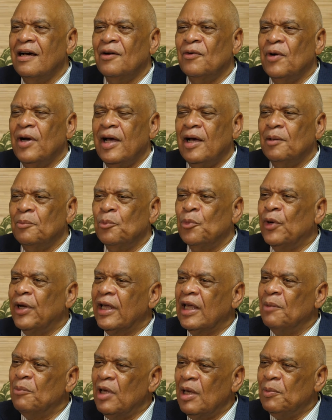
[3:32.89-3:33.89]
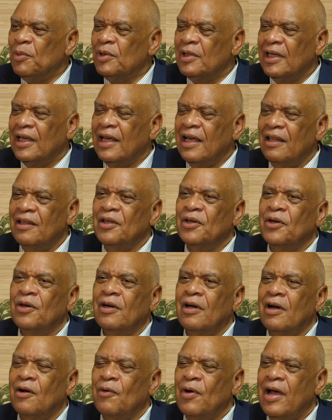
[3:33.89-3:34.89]
around bringing people
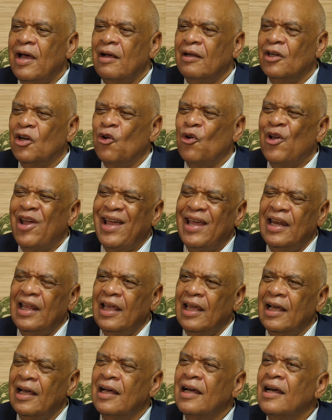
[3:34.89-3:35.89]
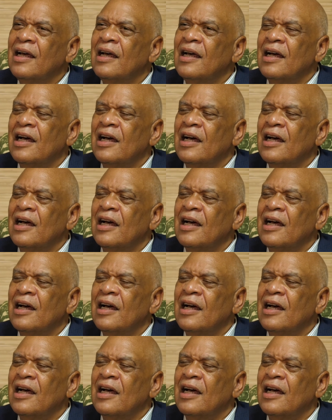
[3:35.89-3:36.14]
together, around creating